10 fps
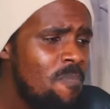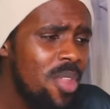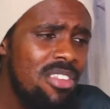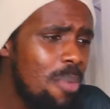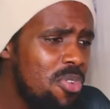
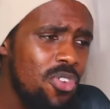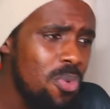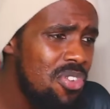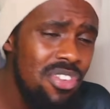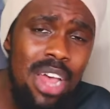This episode
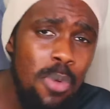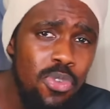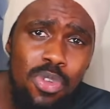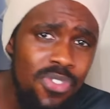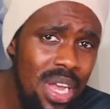was just
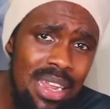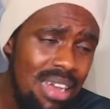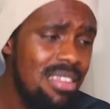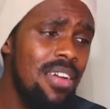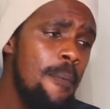absolutely
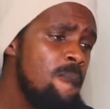fantastic.